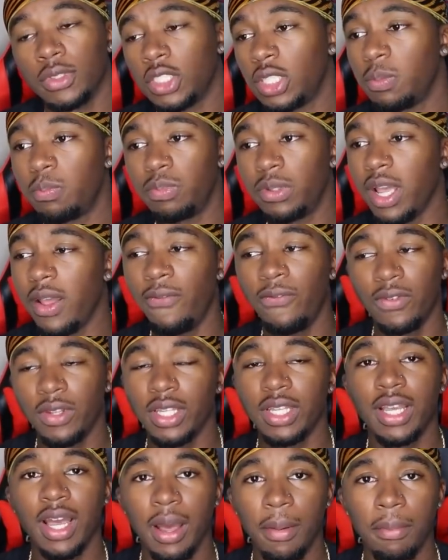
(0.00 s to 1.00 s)
she
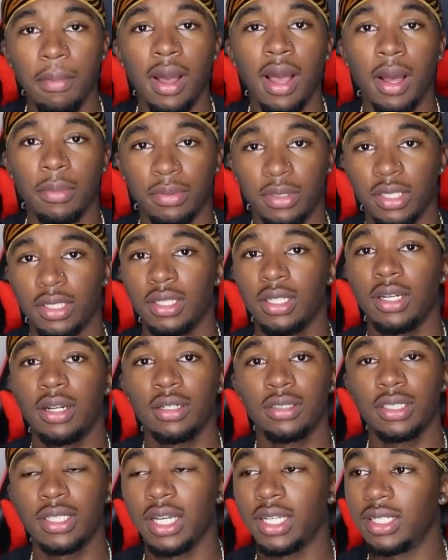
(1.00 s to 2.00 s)
definitely got mopped. You know
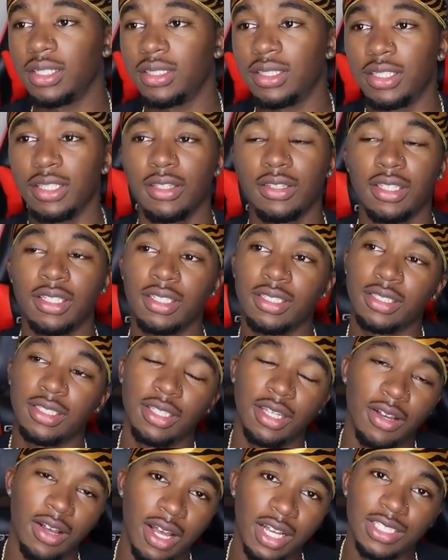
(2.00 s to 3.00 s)
what I'm saying? The, the, the,
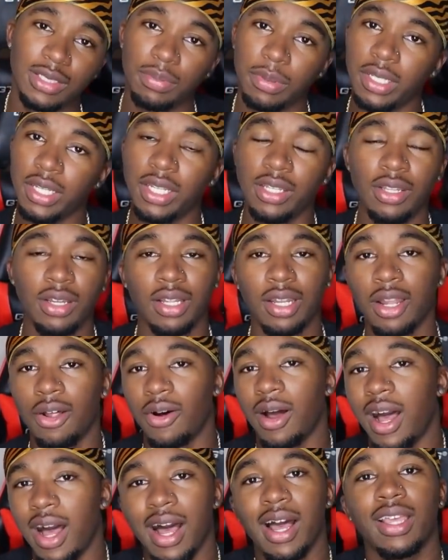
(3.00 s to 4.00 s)
the husband, he look a
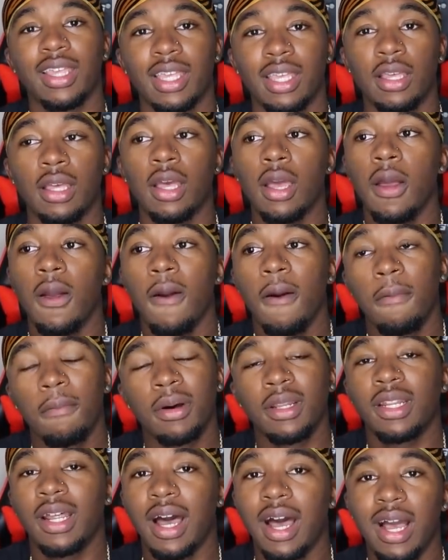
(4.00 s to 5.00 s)
little Aki,
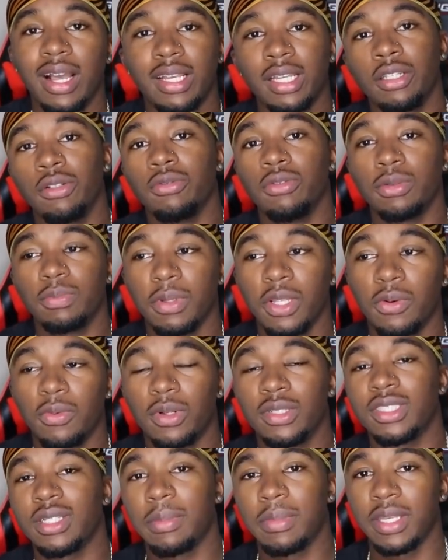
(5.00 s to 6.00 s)
but the Aki dudes be the
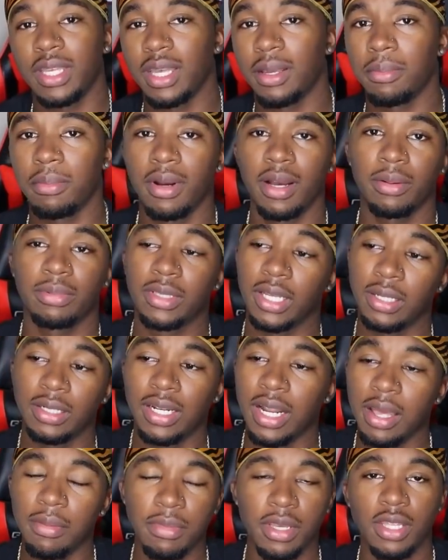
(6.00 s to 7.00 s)
ones that be getting
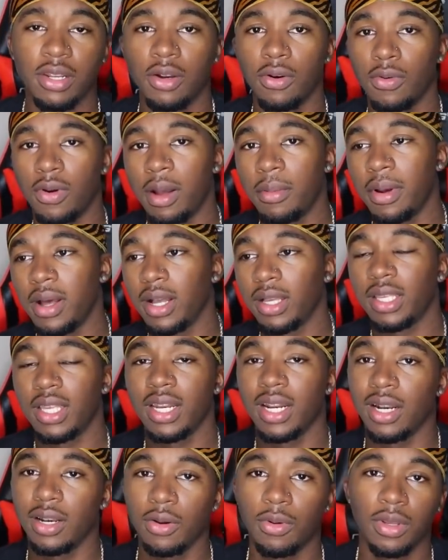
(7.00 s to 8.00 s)
mopped. Not me though. I'm
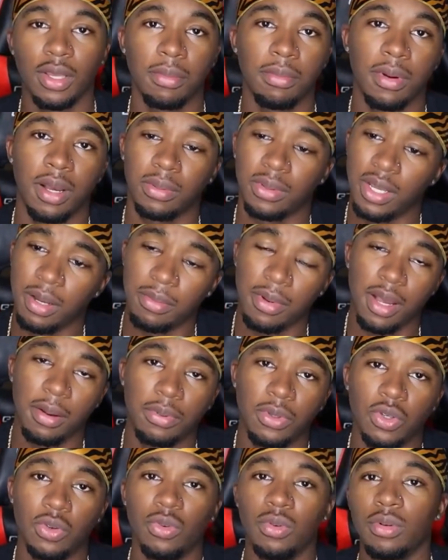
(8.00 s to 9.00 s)
Aki and I don't get mopped. I
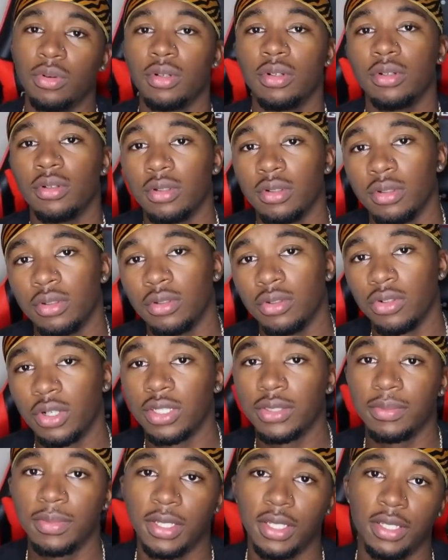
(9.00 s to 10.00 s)
mop you.
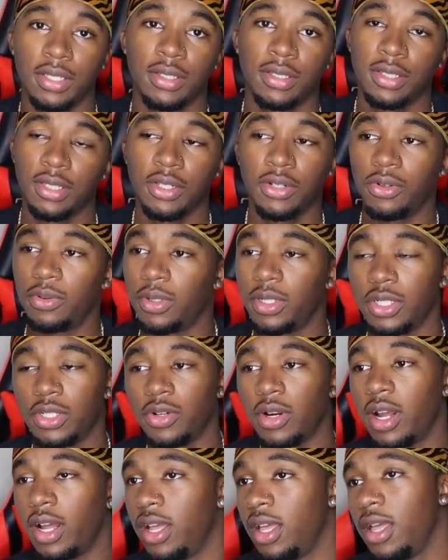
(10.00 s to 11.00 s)
Trust me. You don't want
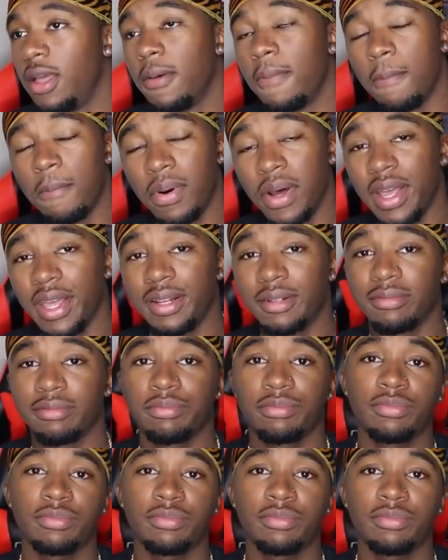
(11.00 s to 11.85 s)
to try. But,